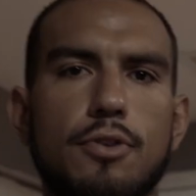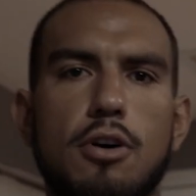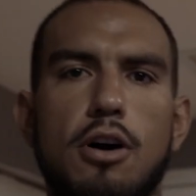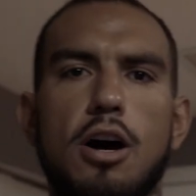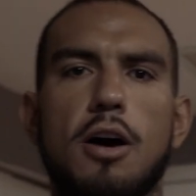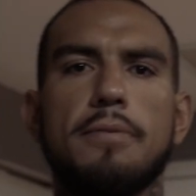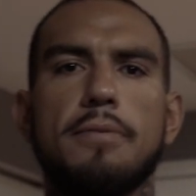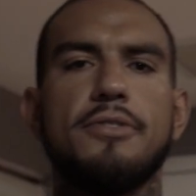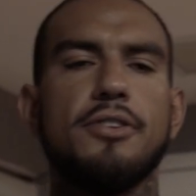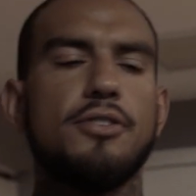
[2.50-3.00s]

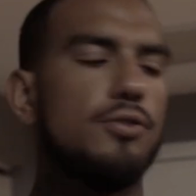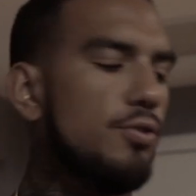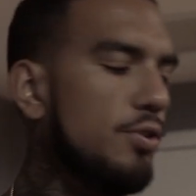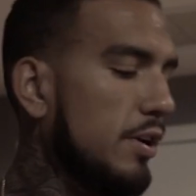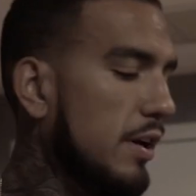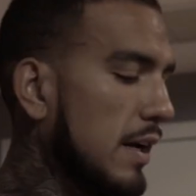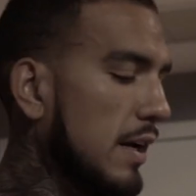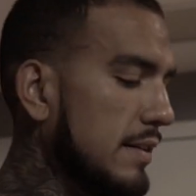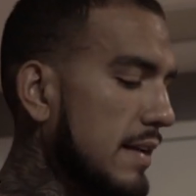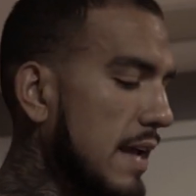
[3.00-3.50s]
often do you
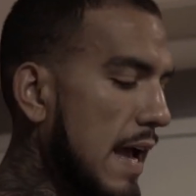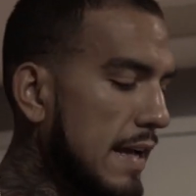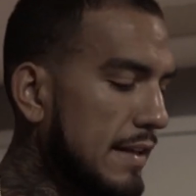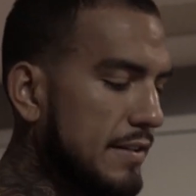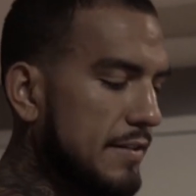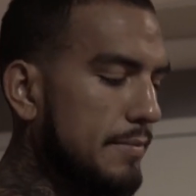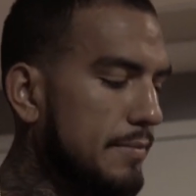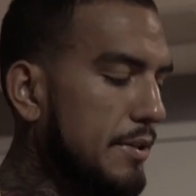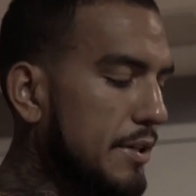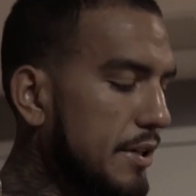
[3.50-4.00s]
guys
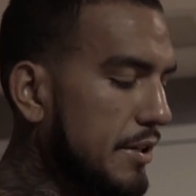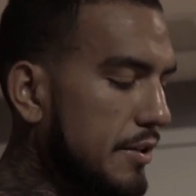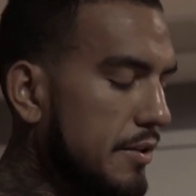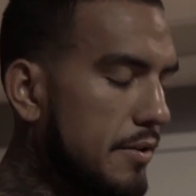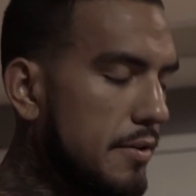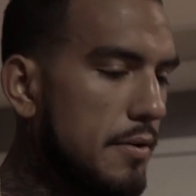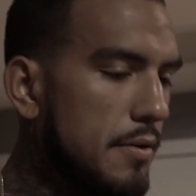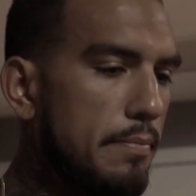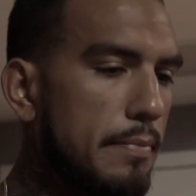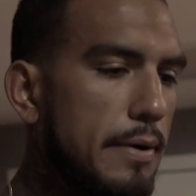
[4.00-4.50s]
ask me
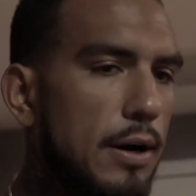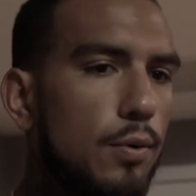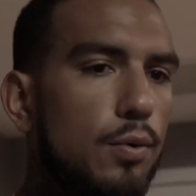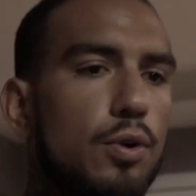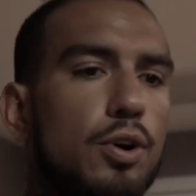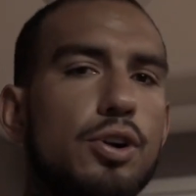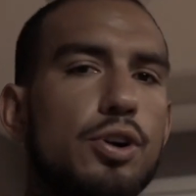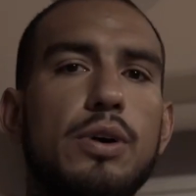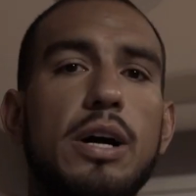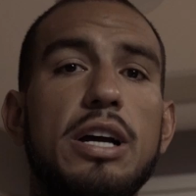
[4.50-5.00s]
about
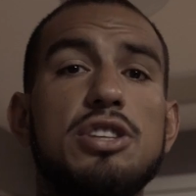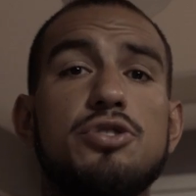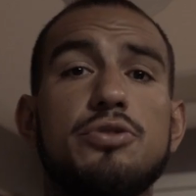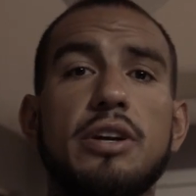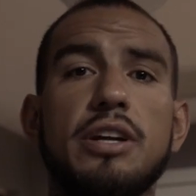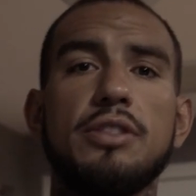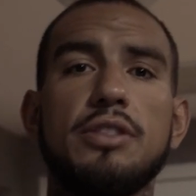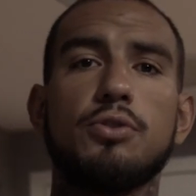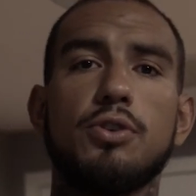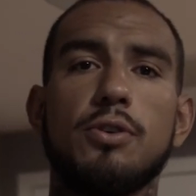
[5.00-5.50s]
what do I
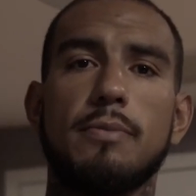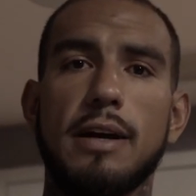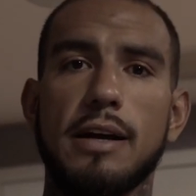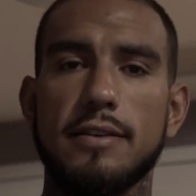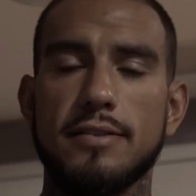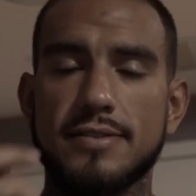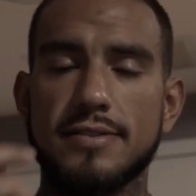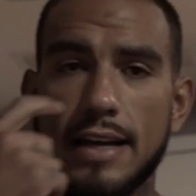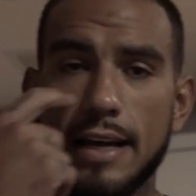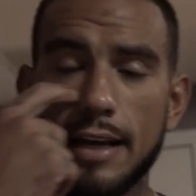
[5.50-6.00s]
drink during my
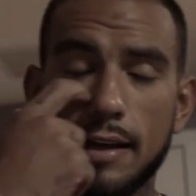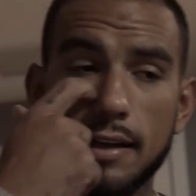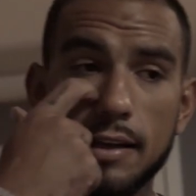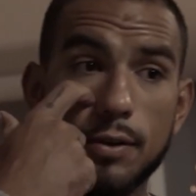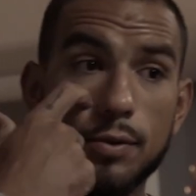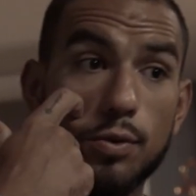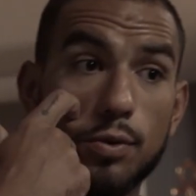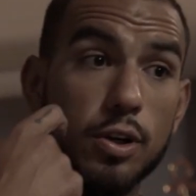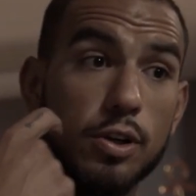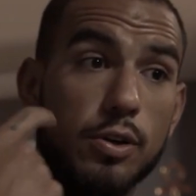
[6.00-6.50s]

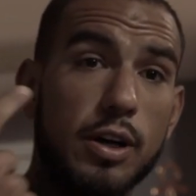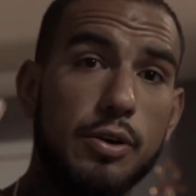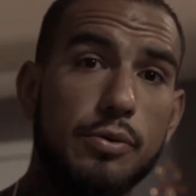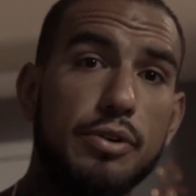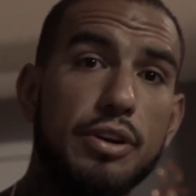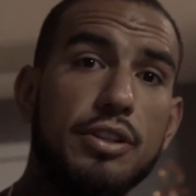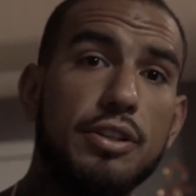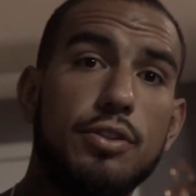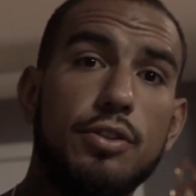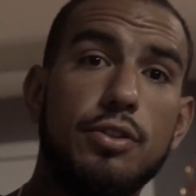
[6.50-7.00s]
cycling, what do
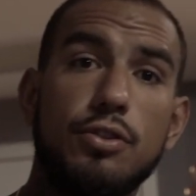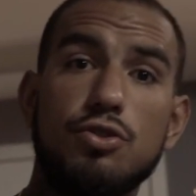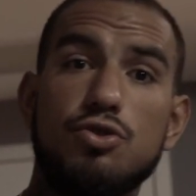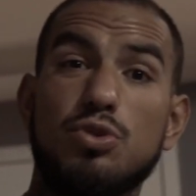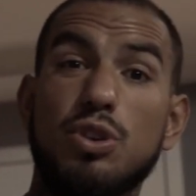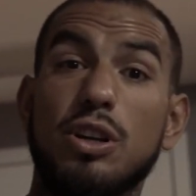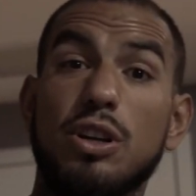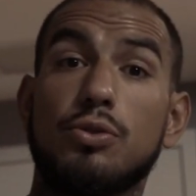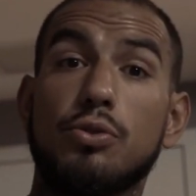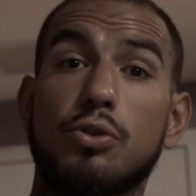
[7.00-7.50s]
I
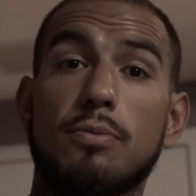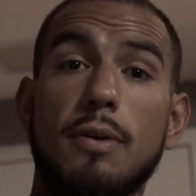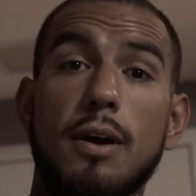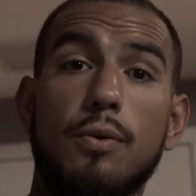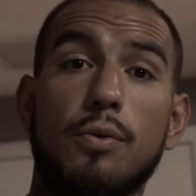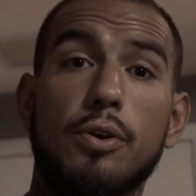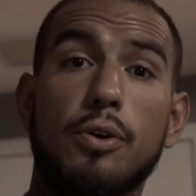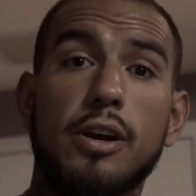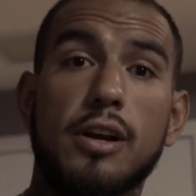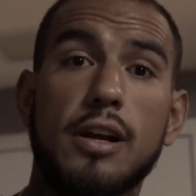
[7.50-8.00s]
drink during my
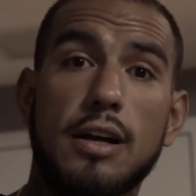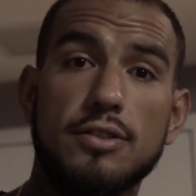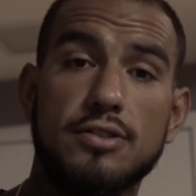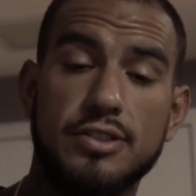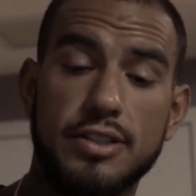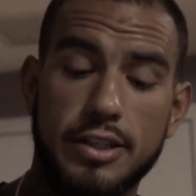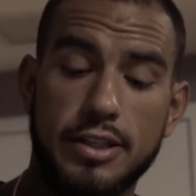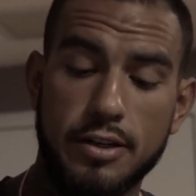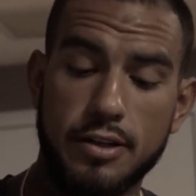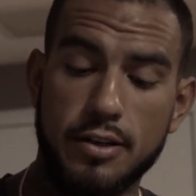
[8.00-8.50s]

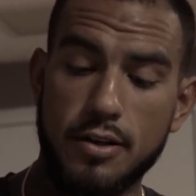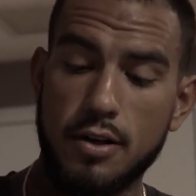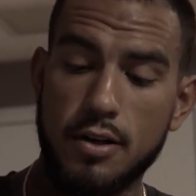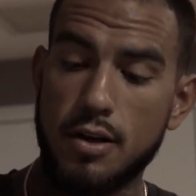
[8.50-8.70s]
workouts, and